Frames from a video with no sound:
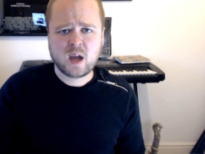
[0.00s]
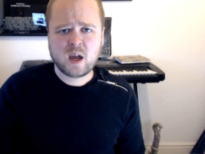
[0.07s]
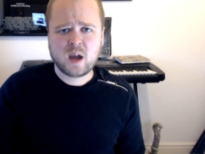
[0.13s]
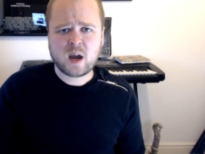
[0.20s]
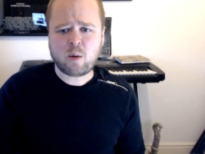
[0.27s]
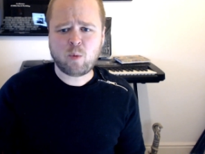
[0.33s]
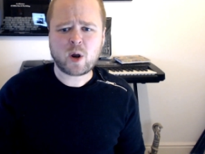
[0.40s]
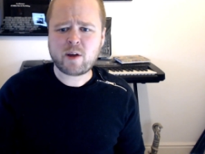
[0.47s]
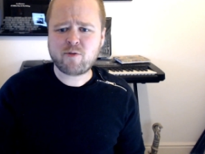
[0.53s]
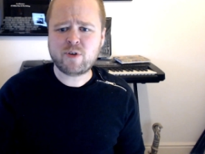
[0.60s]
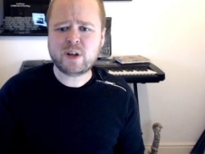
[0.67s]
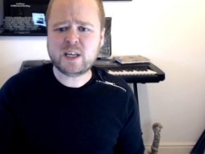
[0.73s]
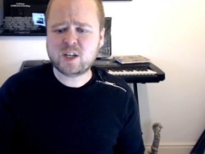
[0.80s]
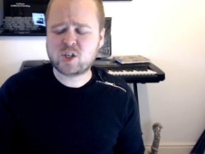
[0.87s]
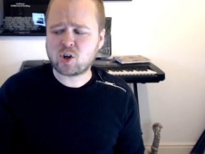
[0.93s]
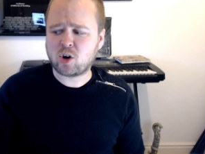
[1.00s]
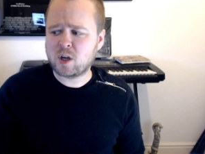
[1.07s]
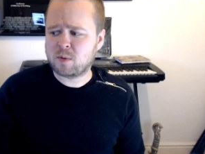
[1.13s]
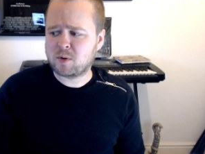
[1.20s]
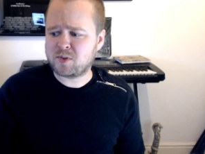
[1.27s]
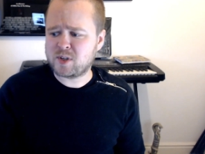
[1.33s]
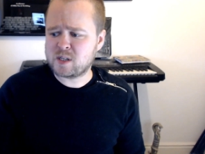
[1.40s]
And what I really enjoy
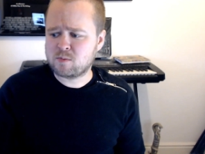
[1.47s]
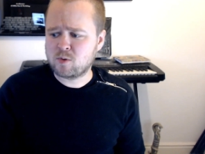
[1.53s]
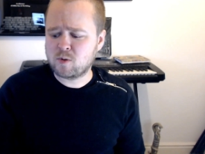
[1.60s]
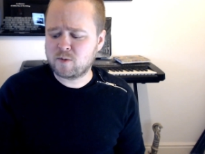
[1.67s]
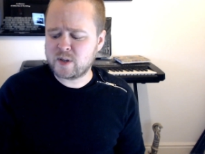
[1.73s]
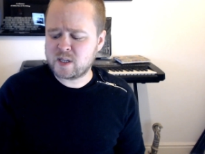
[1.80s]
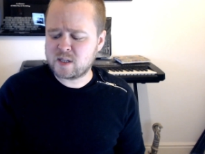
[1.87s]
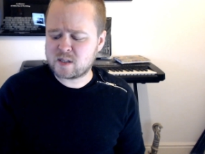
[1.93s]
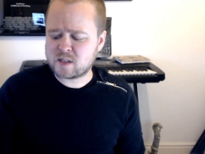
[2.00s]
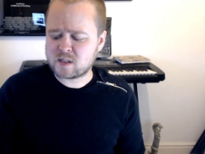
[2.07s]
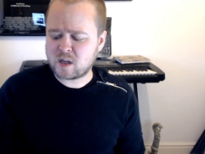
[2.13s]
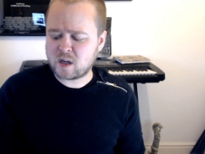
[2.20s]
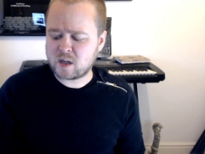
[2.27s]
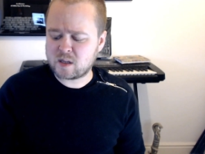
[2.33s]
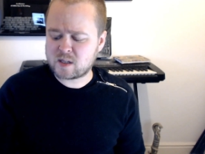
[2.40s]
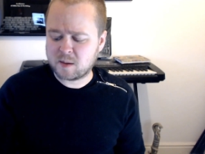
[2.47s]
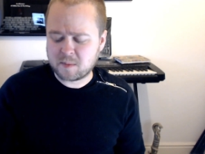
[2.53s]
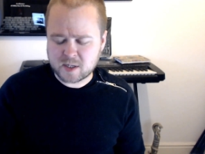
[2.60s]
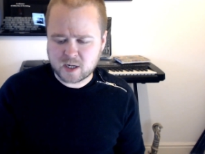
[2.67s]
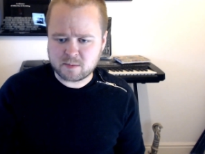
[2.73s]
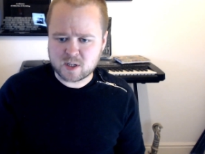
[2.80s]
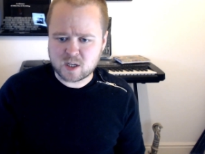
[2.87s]
about these movies
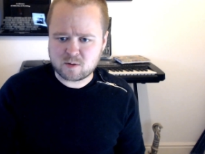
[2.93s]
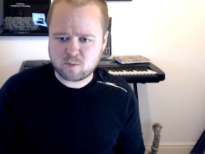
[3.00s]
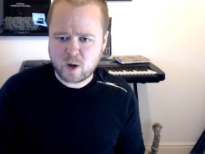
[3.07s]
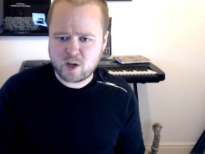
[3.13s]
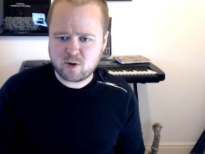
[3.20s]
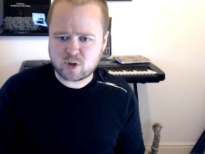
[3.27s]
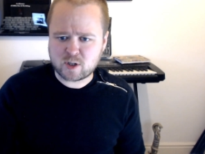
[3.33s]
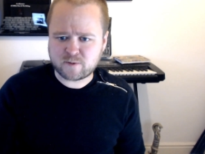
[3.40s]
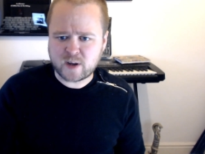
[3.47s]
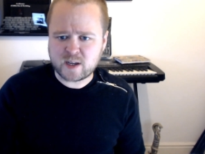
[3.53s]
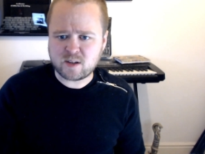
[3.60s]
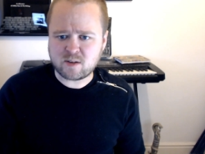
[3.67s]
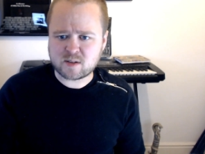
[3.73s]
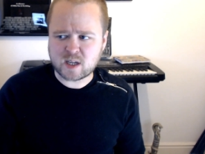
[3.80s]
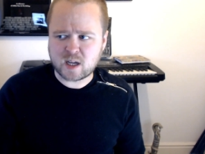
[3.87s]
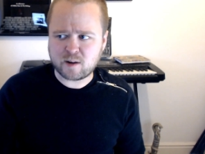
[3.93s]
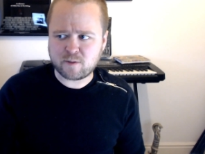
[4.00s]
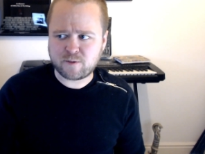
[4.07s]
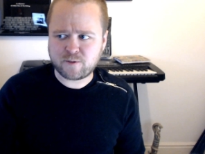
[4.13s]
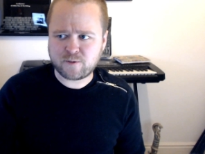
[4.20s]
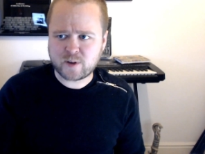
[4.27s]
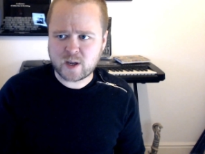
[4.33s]
sometimes is when you just find
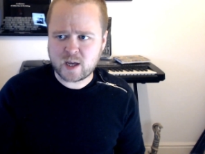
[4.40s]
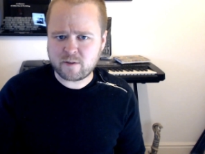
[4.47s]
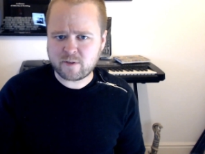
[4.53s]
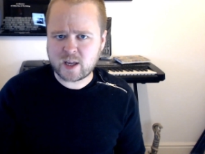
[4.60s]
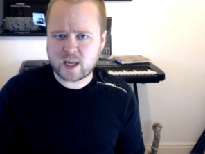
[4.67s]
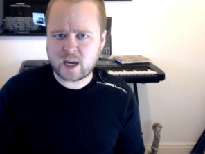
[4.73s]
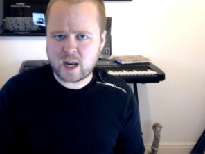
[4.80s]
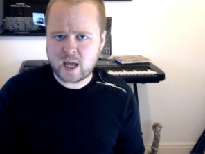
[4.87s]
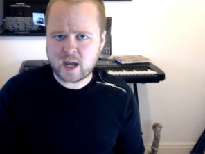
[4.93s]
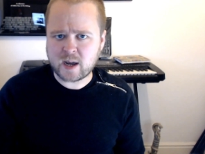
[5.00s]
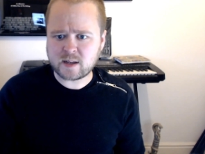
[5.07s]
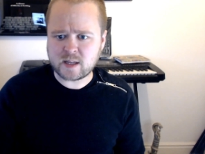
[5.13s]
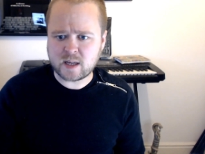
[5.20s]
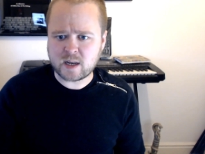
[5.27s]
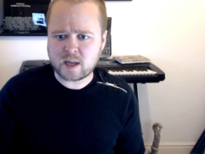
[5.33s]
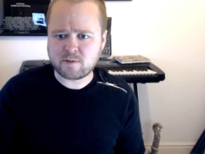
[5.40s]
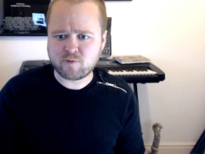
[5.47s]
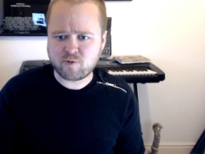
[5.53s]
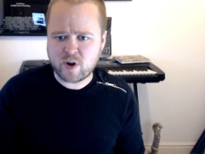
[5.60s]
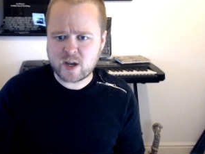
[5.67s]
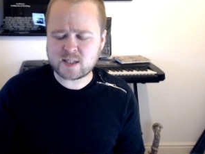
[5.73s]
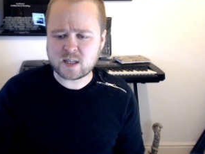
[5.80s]
yourself kind of connecting and
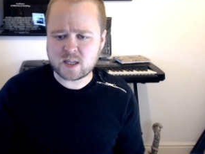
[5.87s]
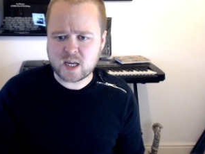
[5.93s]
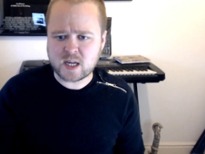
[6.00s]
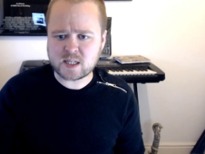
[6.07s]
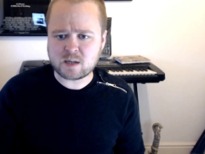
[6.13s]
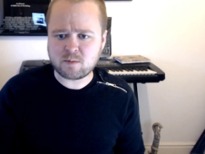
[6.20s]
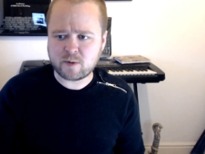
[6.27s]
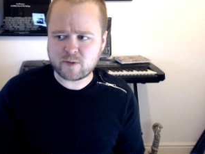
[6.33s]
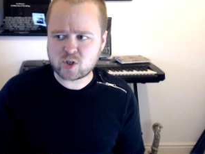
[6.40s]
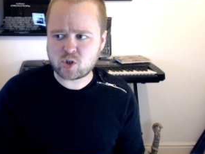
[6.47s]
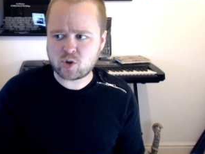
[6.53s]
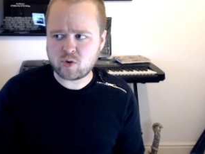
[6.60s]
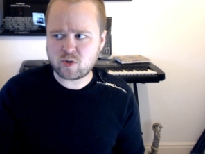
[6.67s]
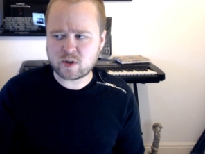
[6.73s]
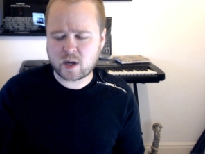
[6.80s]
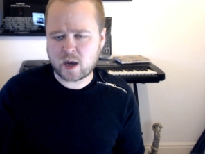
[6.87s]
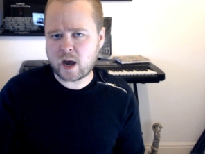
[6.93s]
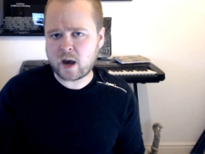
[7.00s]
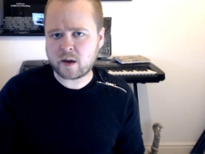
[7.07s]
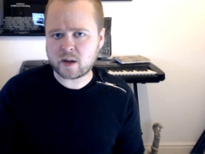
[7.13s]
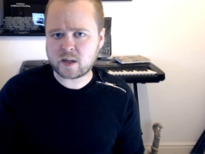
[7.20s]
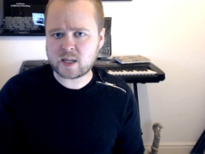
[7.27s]
resonating with a certain
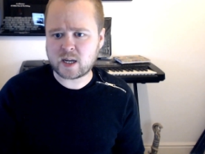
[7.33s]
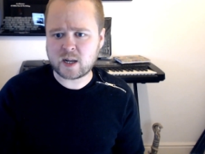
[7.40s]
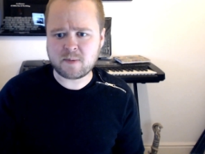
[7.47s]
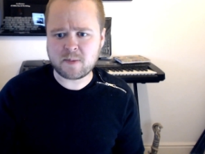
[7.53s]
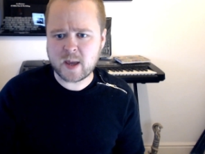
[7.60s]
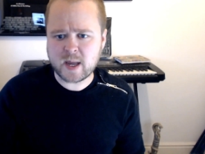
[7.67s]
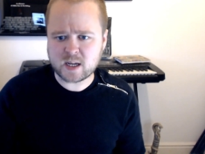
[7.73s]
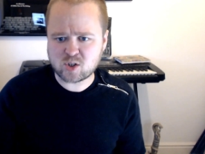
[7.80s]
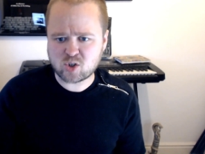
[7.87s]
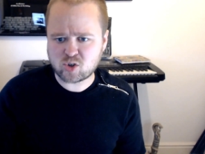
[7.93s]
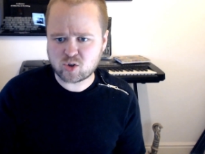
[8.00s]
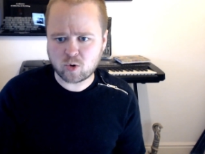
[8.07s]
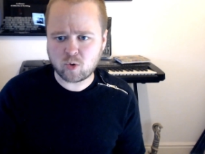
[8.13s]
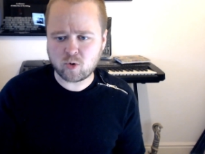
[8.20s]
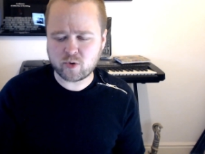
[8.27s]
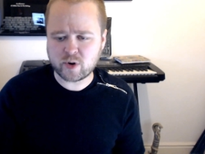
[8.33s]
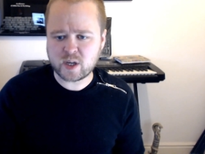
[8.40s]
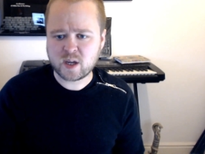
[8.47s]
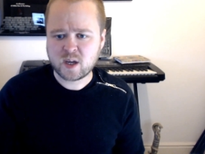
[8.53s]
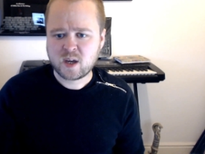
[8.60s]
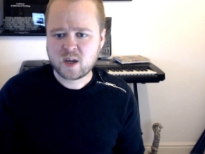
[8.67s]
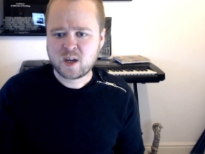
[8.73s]
character and their story.
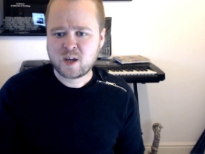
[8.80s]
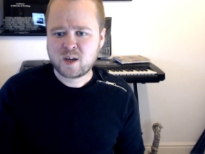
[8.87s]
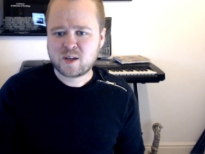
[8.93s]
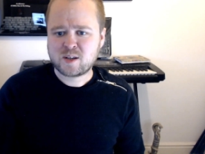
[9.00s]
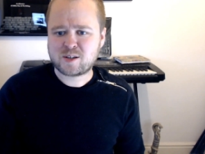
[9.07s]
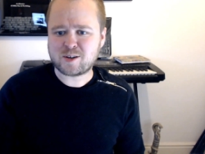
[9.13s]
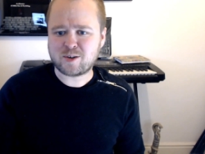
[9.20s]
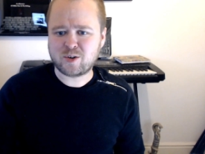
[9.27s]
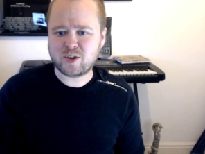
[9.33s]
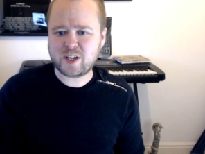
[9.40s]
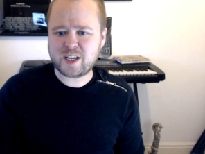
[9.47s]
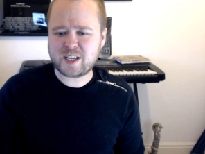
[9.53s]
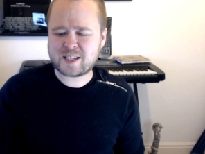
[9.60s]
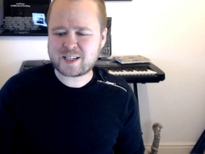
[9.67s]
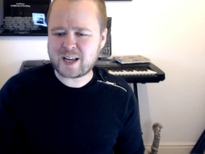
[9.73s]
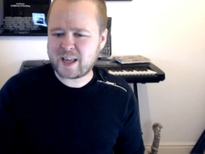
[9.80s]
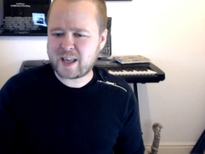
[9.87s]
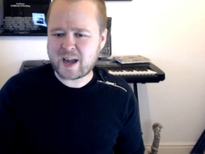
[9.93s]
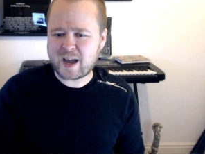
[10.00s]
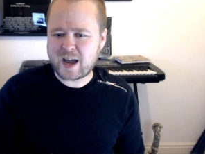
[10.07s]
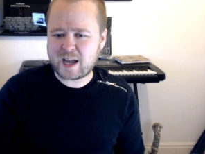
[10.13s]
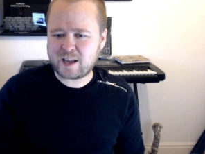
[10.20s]
So it's
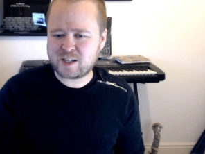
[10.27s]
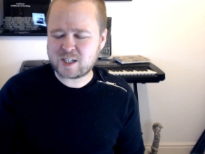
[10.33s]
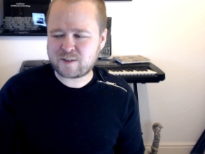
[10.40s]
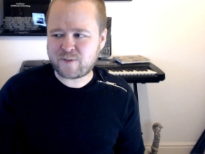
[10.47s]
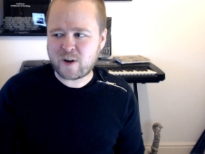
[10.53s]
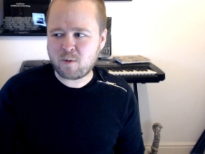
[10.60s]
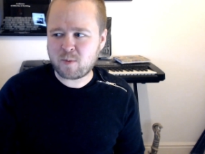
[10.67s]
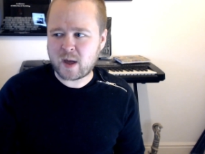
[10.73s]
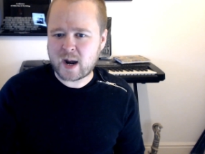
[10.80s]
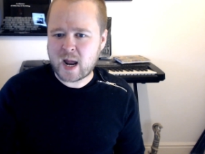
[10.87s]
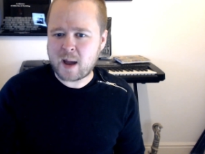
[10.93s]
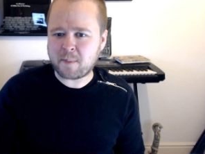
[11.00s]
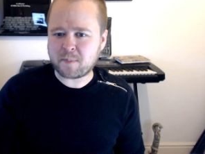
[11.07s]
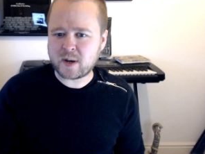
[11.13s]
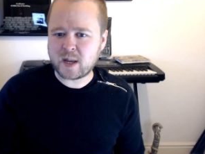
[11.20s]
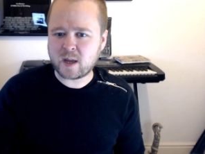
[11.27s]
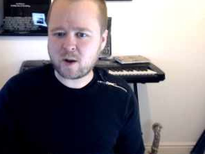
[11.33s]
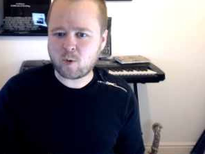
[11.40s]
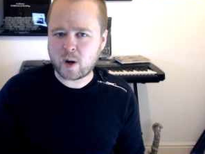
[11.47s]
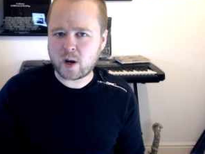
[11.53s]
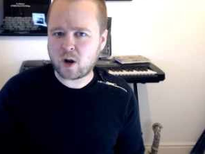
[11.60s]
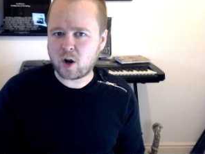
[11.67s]
like I just found that happening
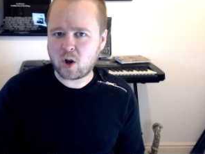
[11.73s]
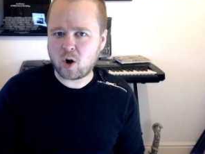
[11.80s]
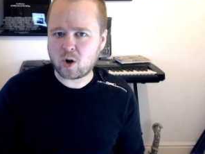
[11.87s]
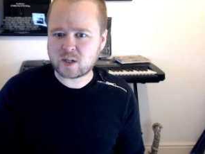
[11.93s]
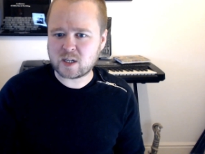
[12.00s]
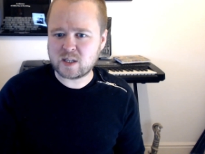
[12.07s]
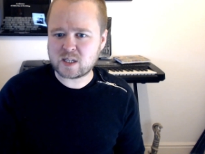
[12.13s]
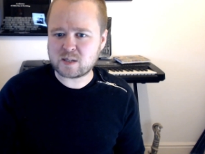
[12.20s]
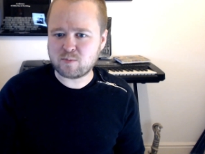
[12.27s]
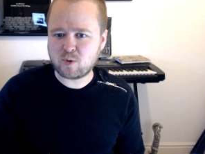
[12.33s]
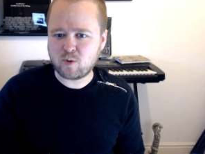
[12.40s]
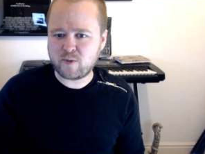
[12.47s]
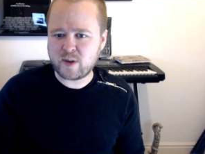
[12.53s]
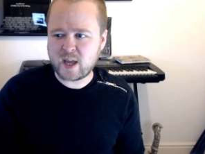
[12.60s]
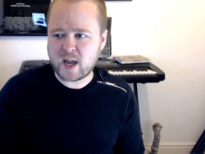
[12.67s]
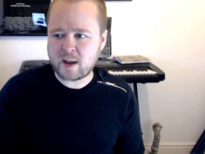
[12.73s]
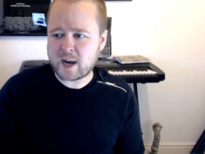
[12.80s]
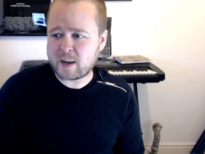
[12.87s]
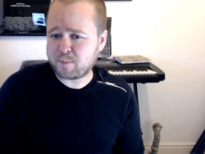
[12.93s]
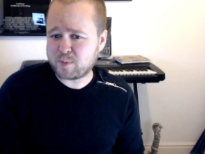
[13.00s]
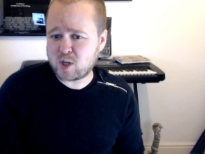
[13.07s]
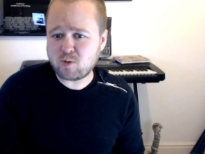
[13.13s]
quite a lot in this movie,
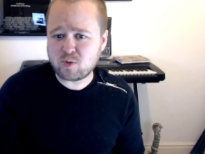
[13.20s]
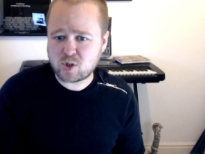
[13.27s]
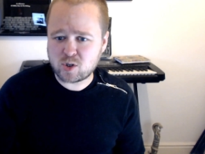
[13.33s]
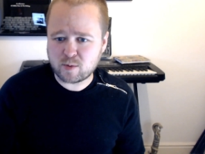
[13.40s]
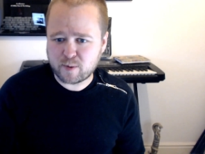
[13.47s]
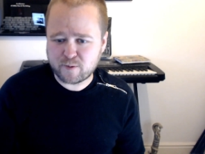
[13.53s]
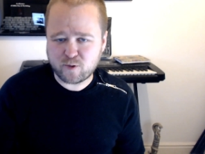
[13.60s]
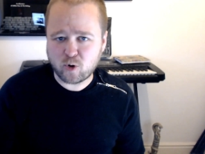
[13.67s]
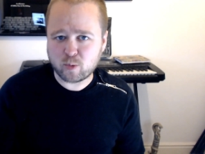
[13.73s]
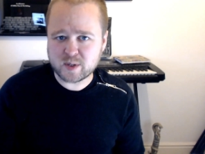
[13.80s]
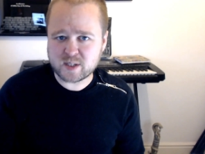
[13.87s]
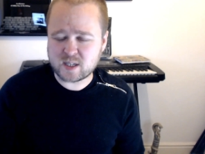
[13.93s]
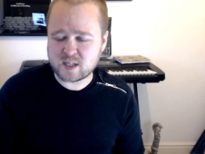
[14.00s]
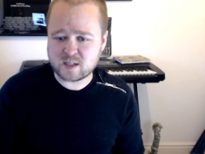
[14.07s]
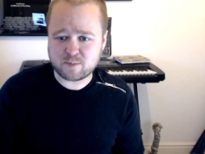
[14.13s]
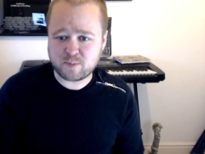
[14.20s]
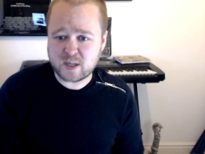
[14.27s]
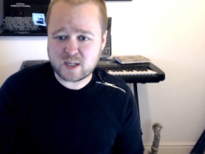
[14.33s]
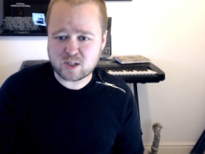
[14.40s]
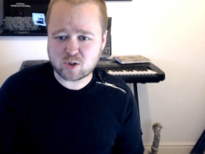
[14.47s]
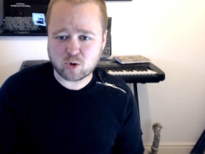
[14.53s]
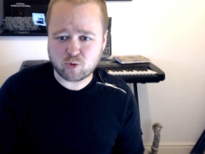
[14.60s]
and due to the performances
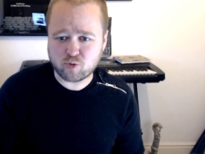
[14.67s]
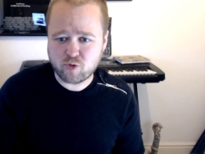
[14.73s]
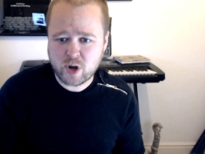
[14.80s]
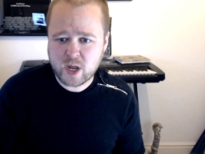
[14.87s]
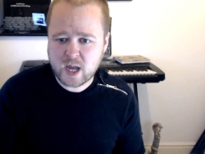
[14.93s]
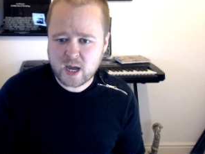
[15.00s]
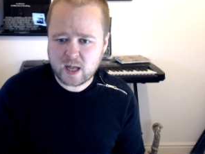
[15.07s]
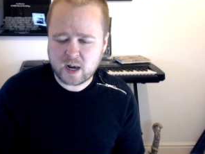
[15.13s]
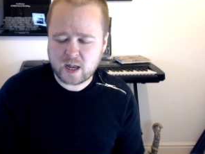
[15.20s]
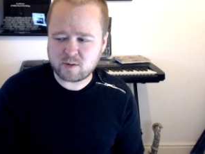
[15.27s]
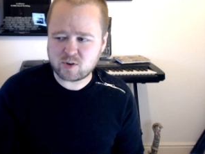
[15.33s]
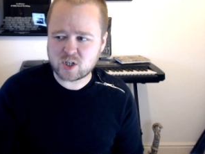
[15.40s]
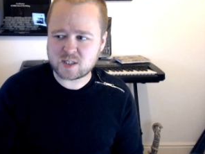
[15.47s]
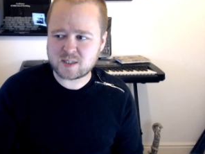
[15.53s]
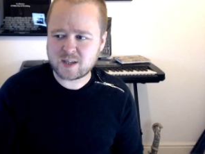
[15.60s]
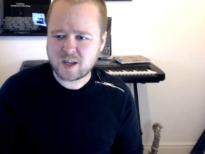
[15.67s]
being so real, I was just